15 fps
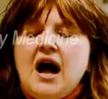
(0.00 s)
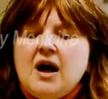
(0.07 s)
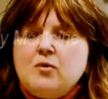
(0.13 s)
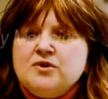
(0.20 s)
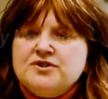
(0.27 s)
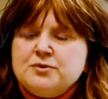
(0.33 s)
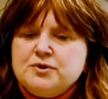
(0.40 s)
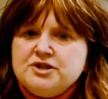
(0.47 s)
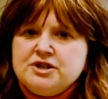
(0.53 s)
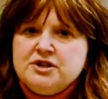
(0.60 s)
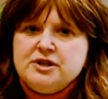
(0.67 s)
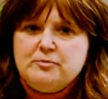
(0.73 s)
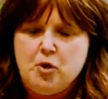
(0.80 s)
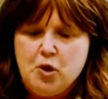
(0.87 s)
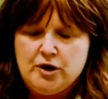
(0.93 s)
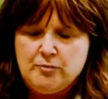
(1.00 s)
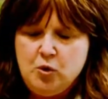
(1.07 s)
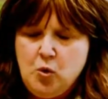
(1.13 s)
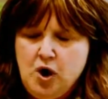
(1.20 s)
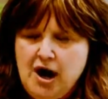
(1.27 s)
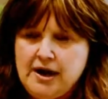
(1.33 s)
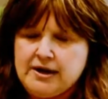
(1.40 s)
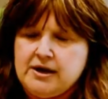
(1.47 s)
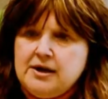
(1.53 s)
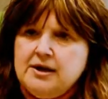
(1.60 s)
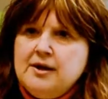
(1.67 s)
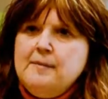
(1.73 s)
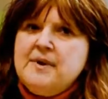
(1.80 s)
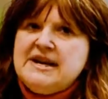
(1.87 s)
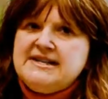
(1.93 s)
I was originally born in
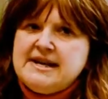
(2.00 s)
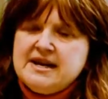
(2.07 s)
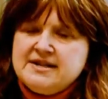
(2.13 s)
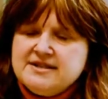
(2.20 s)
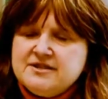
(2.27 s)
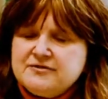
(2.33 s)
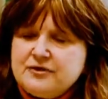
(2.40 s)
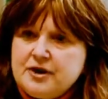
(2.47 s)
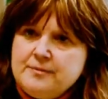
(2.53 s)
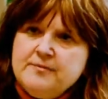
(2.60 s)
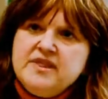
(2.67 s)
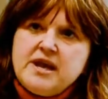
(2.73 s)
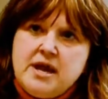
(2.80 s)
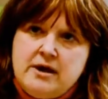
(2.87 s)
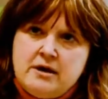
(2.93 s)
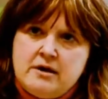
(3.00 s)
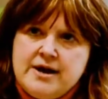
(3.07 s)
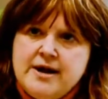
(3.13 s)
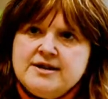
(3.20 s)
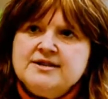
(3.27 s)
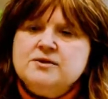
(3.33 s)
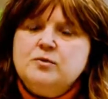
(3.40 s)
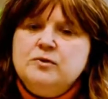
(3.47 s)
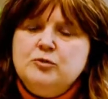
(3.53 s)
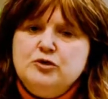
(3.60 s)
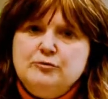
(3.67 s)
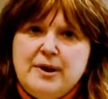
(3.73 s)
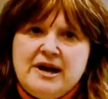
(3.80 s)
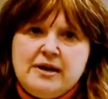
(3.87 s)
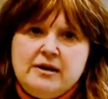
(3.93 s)
Milwaukee. My dad is from the area, so we
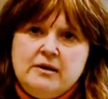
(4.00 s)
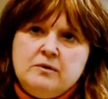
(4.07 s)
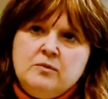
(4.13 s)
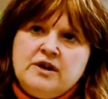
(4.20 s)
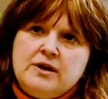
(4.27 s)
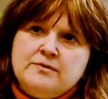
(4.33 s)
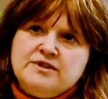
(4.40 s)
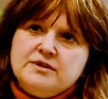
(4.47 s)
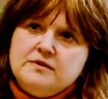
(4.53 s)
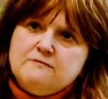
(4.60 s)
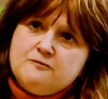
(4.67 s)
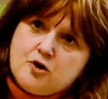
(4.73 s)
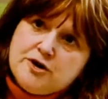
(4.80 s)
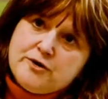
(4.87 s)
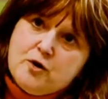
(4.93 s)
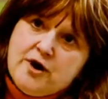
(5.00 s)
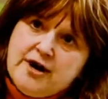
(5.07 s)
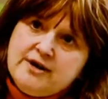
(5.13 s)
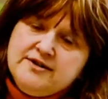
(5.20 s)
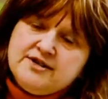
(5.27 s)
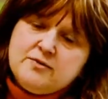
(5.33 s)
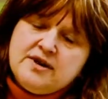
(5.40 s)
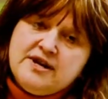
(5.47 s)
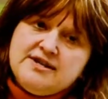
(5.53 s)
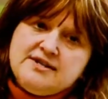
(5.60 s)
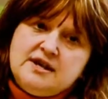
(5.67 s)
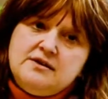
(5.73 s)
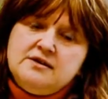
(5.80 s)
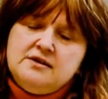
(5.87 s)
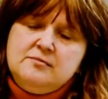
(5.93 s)
moved back here when I was in the fourth grade. So I
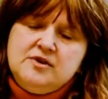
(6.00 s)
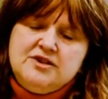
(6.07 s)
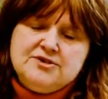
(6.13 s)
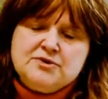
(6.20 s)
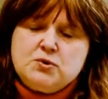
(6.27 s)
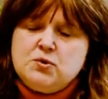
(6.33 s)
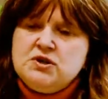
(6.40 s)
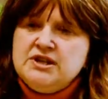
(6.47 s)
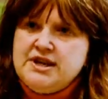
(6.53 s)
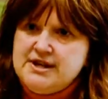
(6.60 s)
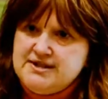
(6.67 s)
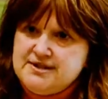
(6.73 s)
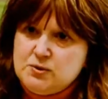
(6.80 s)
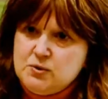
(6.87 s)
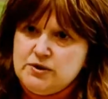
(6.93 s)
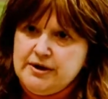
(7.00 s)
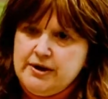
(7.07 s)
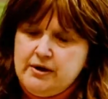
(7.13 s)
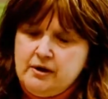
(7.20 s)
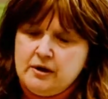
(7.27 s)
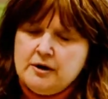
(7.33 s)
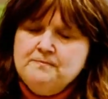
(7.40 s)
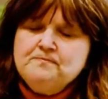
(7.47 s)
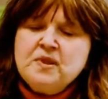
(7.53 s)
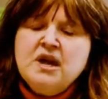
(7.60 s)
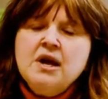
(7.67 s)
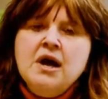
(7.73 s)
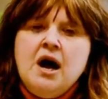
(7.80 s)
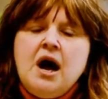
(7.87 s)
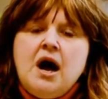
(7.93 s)
attended middle school and high school here.
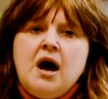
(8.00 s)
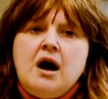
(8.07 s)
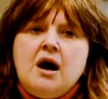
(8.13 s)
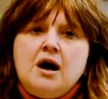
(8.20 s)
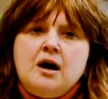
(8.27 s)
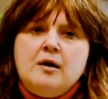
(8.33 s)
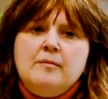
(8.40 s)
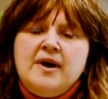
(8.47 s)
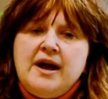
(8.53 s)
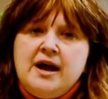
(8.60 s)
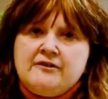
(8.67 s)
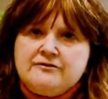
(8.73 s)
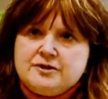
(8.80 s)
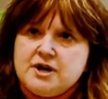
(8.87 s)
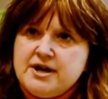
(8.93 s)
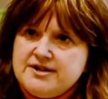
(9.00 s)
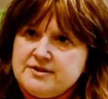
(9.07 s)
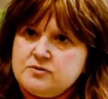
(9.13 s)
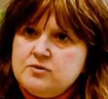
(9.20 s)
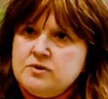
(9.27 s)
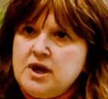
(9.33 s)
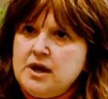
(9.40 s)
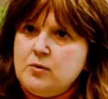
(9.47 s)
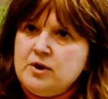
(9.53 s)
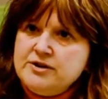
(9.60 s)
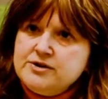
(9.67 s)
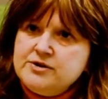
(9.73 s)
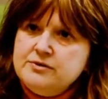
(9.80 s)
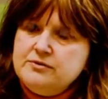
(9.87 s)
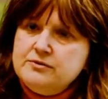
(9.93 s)
After high school, I
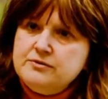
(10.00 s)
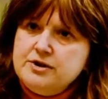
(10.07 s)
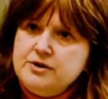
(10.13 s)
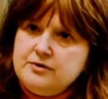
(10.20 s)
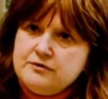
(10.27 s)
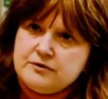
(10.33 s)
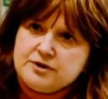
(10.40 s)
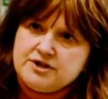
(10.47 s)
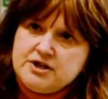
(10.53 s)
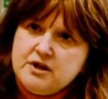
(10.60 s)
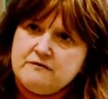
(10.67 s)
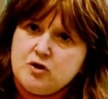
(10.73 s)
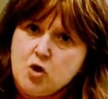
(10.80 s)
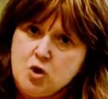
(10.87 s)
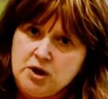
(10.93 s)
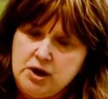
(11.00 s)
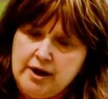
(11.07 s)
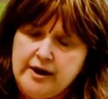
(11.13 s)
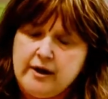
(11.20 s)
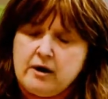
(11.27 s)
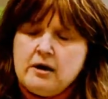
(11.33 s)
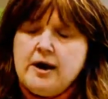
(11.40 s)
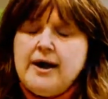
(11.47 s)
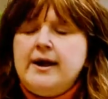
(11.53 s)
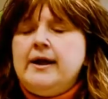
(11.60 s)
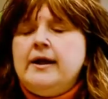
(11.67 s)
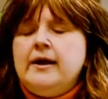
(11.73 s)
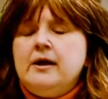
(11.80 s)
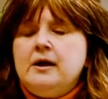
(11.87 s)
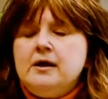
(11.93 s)
went to the University of Eau Claire
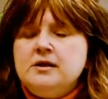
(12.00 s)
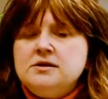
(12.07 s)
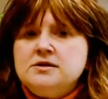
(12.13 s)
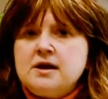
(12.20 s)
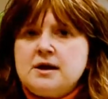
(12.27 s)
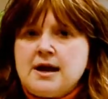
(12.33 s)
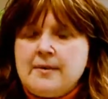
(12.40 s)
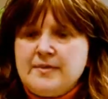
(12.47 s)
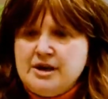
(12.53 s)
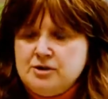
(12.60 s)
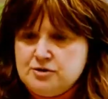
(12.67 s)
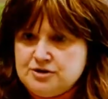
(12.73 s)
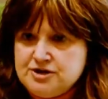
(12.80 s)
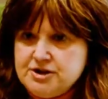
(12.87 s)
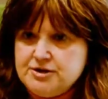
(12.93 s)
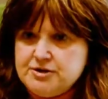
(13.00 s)
and got my nursing